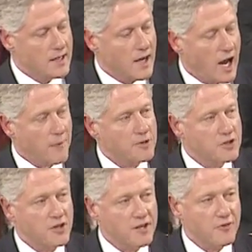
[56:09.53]

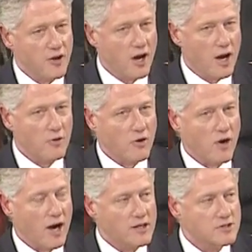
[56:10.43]
Opportunity for all
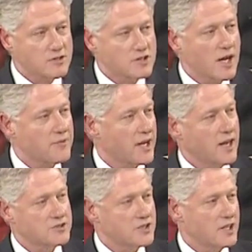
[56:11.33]
requires something
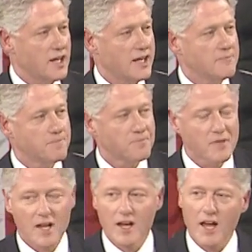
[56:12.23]
else today:
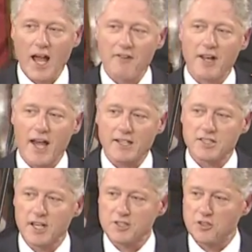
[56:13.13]
having
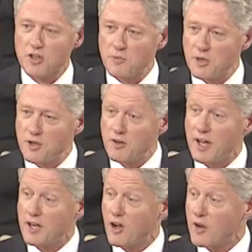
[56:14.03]
access to a computer
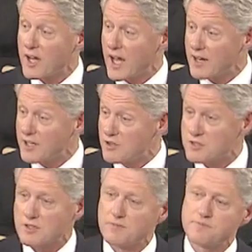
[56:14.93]
and knowing how to use
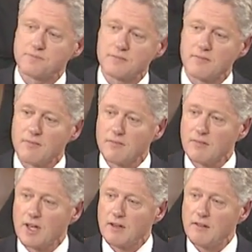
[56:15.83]
it.
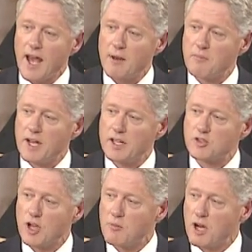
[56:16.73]
That means
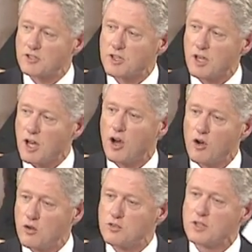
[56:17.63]
we must
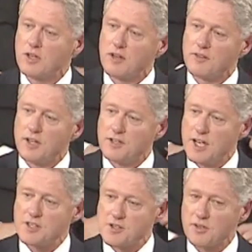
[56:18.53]
close the
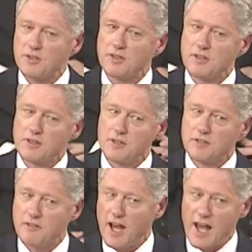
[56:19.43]
digital
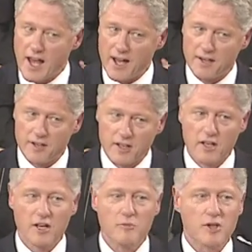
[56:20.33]
divide
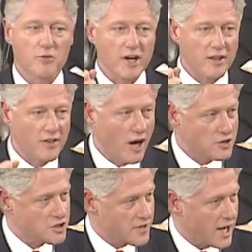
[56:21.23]
between
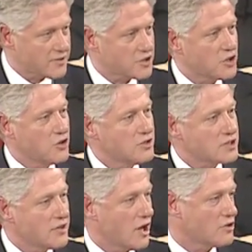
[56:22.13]
those who've got the tools
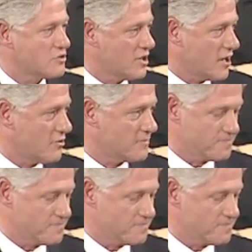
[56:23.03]
and those who don't.